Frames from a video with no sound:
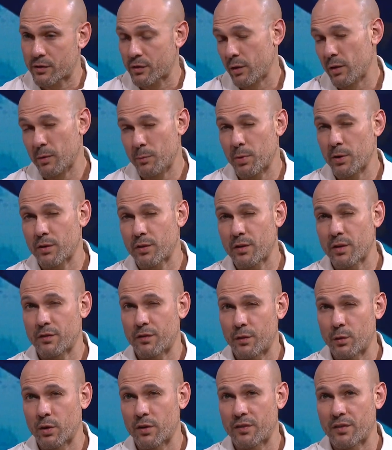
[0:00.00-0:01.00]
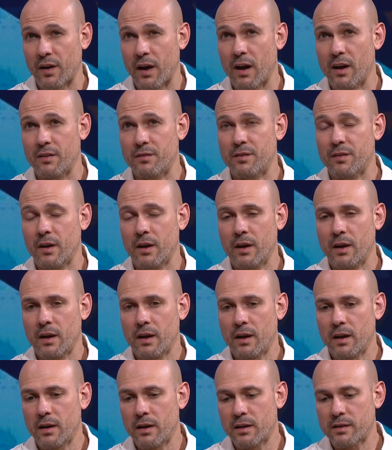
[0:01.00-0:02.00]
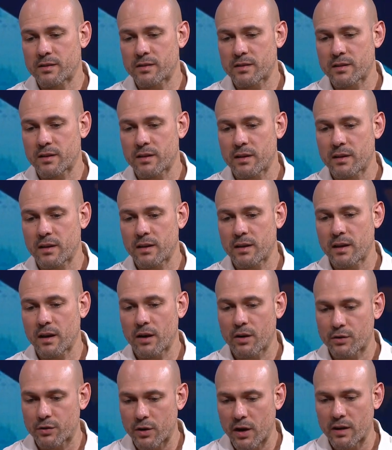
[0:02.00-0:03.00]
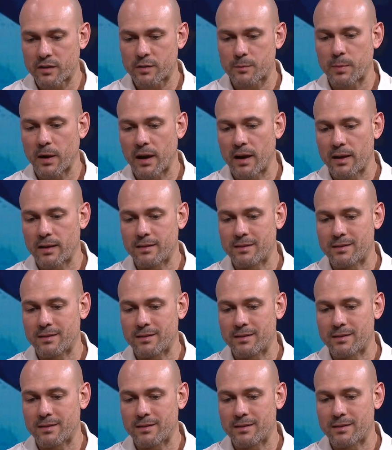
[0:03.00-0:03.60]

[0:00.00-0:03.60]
so like birth to 4 or 5, and it's characterized by